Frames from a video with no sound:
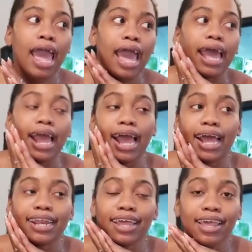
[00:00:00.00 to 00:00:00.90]

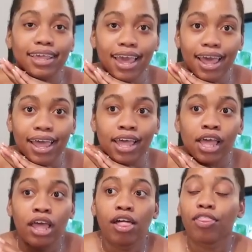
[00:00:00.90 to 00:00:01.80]
And yeah,
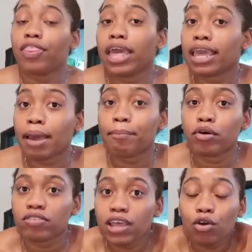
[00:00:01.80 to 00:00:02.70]
they get
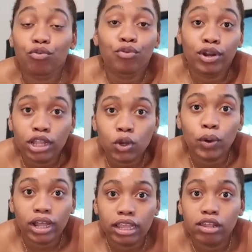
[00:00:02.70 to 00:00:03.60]
booked out really
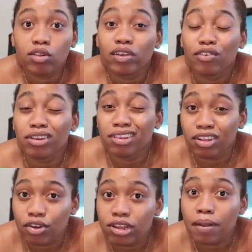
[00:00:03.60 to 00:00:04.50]
quickly. So if you're
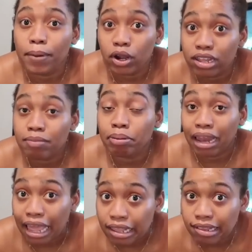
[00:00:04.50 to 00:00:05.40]
serious about this
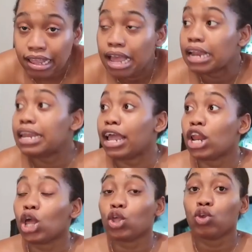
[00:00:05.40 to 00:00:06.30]
place,
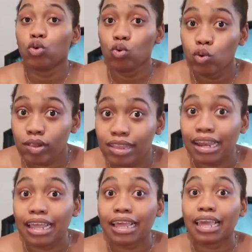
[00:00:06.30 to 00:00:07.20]
then use the
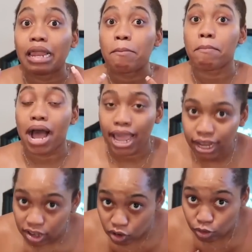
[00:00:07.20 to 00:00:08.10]
link in my
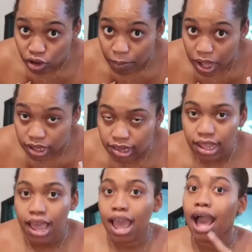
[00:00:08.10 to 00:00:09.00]
description box.
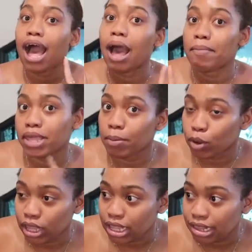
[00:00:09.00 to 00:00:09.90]
I make your
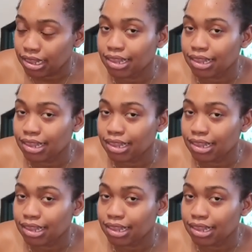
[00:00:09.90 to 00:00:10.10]
bookings.